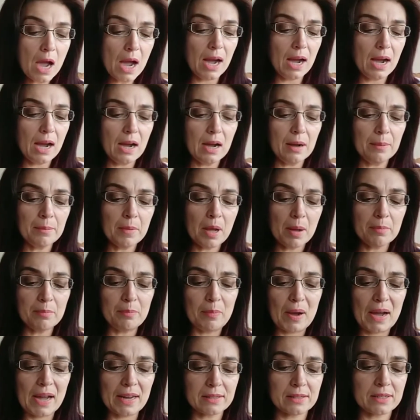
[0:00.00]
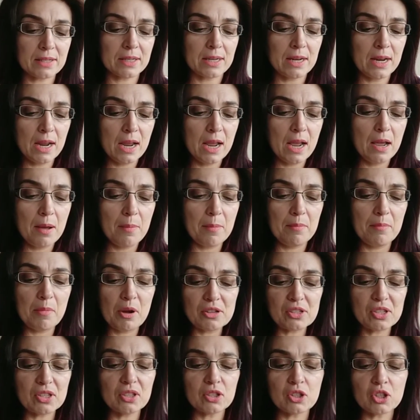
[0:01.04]
But
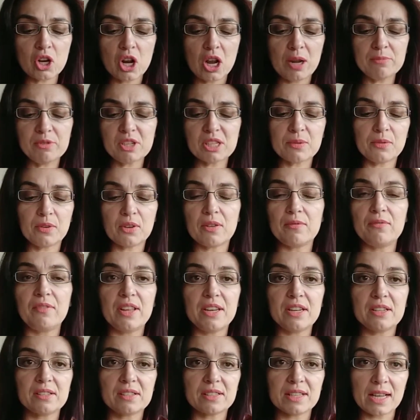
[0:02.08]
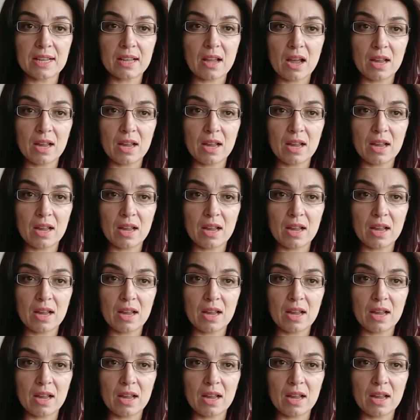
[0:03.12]
most of the time, just for convenience sake,